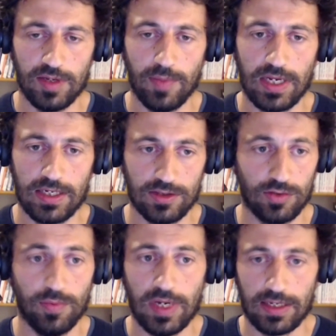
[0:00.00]
back is
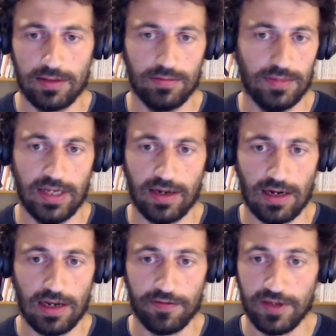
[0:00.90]
to make their
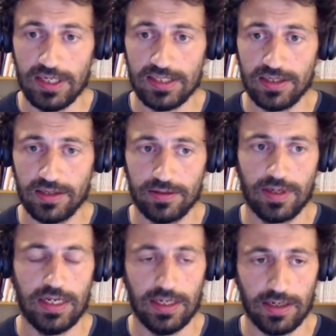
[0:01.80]
life easier
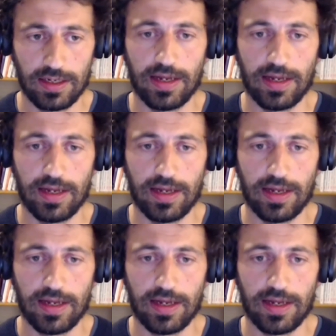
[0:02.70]
in